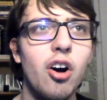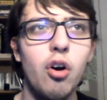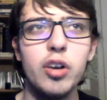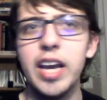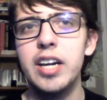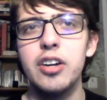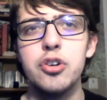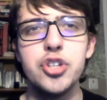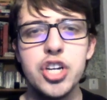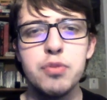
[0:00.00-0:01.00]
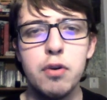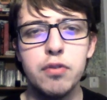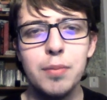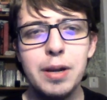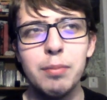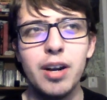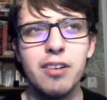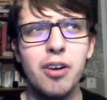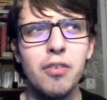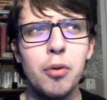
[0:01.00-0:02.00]
of interchangeable for me, but
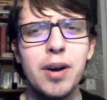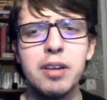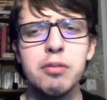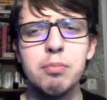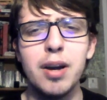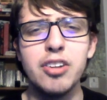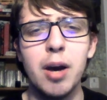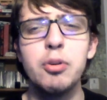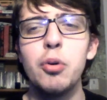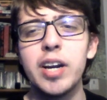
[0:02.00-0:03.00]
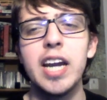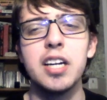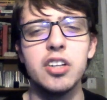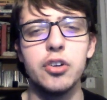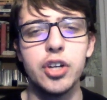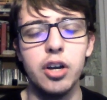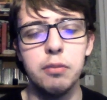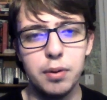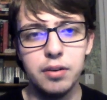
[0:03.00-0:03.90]
although my top 2 are kind of clear cut.